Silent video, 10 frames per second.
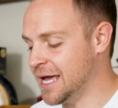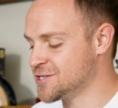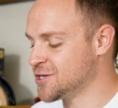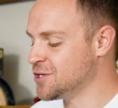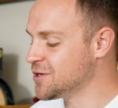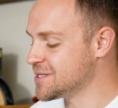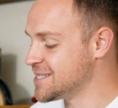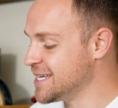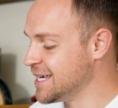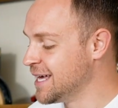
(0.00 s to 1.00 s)
And so you can
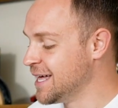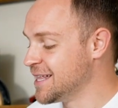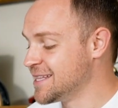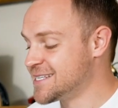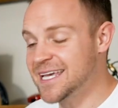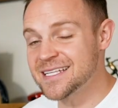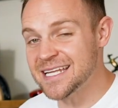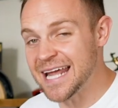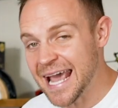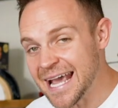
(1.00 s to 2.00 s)
see this
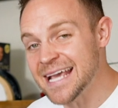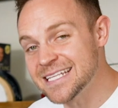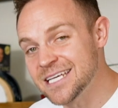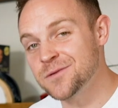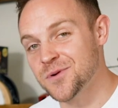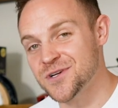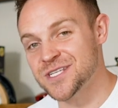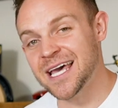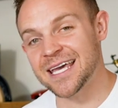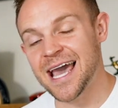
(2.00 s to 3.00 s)
gets an eighteen
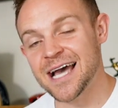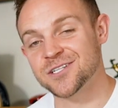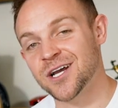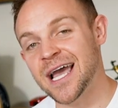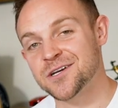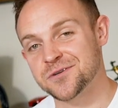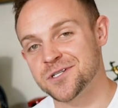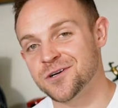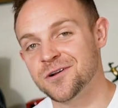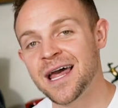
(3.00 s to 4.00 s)
percent cash on cash
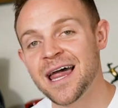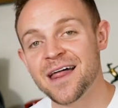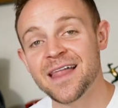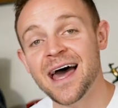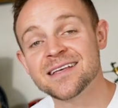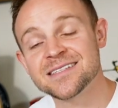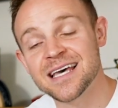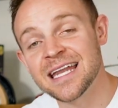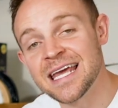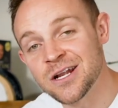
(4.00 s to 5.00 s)
return. That is
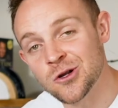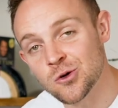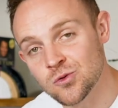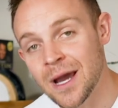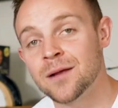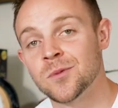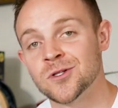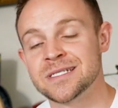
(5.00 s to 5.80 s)
an incredible